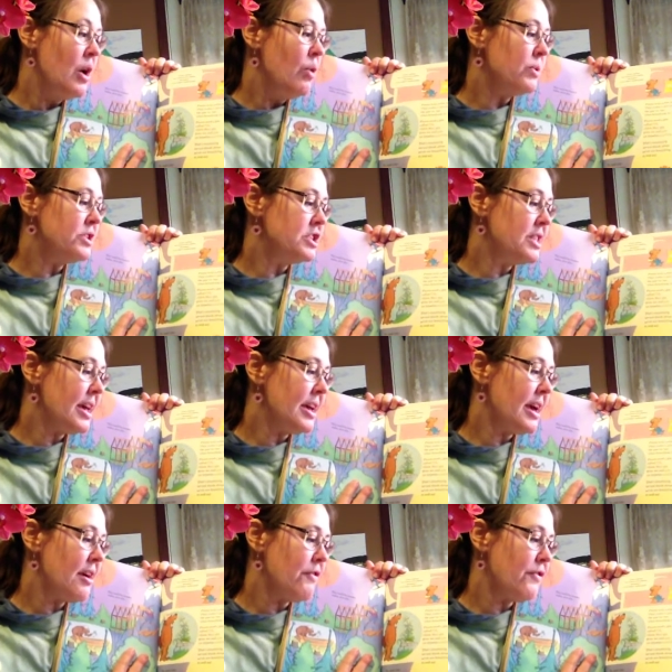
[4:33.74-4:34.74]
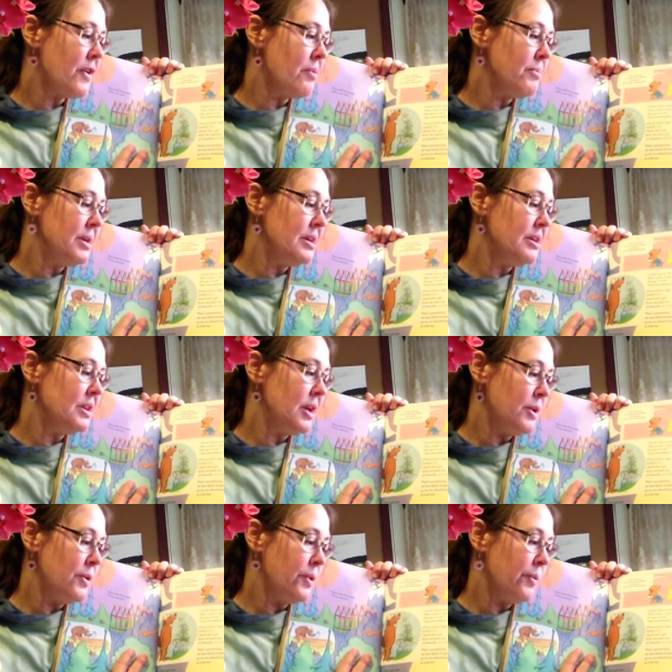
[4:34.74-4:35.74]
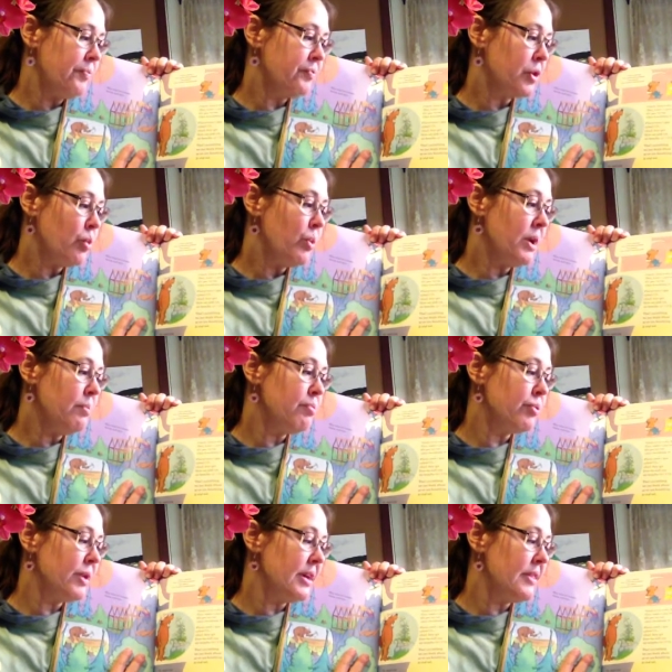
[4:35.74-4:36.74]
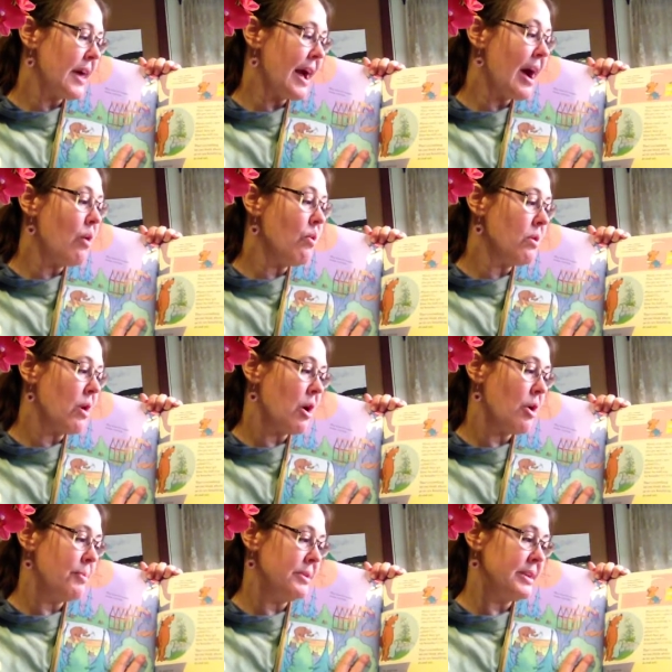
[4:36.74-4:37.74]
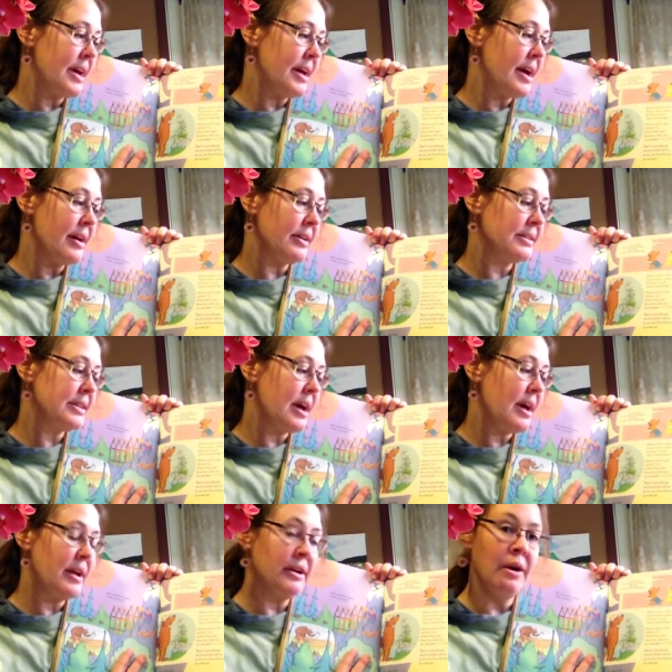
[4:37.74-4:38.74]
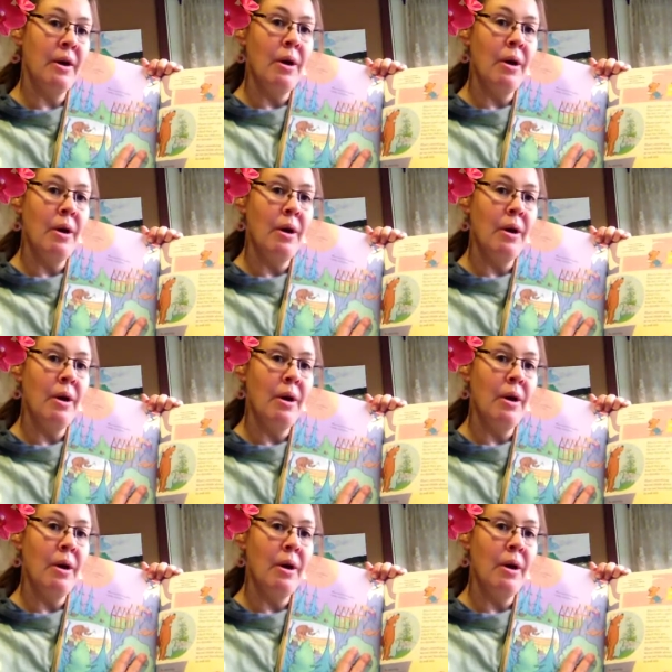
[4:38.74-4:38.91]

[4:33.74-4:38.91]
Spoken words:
which they get from me and you. We breathe out carbon dioxide.